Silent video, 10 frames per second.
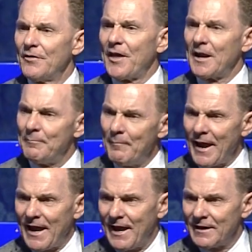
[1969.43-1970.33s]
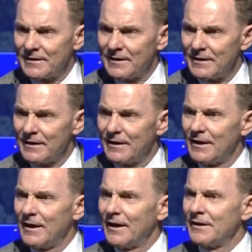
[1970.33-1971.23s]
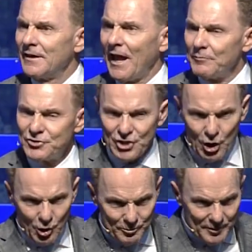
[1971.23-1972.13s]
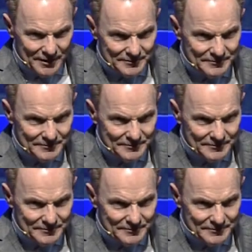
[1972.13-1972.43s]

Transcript: than a man named Job.